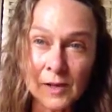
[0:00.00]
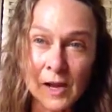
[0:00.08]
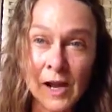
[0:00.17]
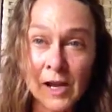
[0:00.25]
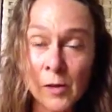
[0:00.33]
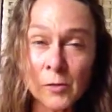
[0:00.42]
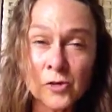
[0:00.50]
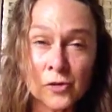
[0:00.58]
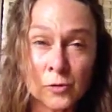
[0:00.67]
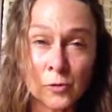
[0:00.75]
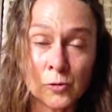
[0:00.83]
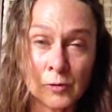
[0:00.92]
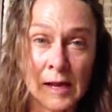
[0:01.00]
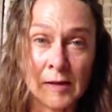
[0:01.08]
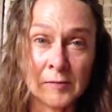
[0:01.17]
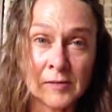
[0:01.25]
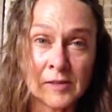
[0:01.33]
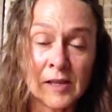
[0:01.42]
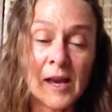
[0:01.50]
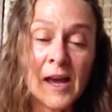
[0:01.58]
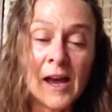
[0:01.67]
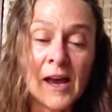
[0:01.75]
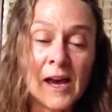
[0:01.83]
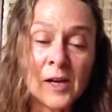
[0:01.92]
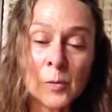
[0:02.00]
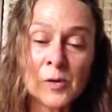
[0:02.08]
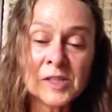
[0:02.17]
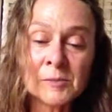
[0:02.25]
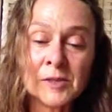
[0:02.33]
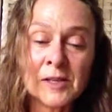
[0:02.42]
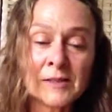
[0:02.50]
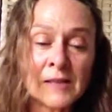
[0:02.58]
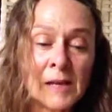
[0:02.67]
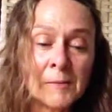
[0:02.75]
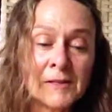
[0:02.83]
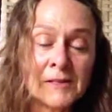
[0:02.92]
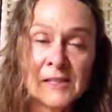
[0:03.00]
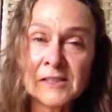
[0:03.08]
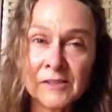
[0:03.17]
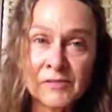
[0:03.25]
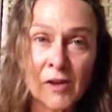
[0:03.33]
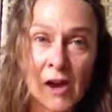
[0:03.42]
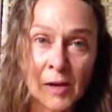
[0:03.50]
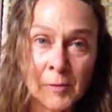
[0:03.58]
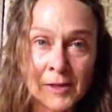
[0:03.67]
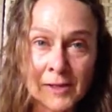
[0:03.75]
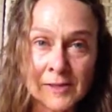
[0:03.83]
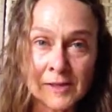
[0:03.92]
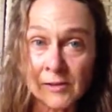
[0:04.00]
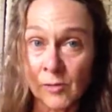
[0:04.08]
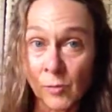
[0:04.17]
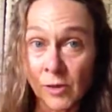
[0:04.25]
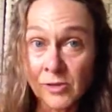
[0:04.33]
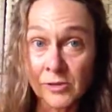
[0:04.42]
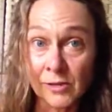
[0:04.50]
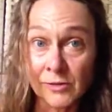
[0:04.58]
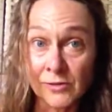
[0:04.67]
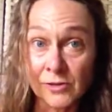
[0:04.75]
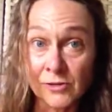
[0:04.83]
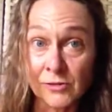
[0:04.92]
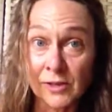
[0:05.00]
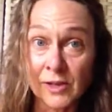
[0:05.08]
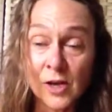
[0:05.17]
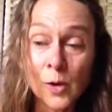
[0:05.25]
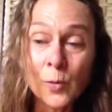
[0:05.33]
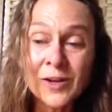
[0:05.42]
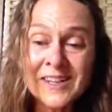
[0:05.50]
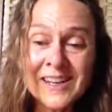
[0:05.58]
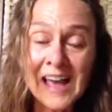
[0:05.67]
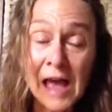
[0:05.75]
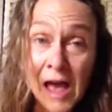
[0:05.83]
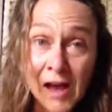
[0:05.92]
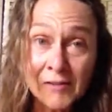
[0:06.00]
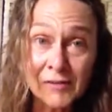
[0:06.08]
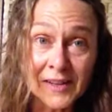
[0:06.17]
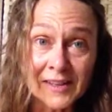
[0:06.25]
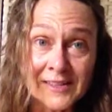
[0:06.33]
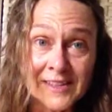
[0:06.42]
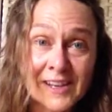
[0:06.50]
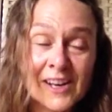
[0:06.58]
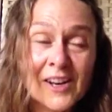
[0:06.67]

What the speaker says: I always drew crowns, and it wasn't because I had been Disneyfied, because I didn't watch television. We didn't have it.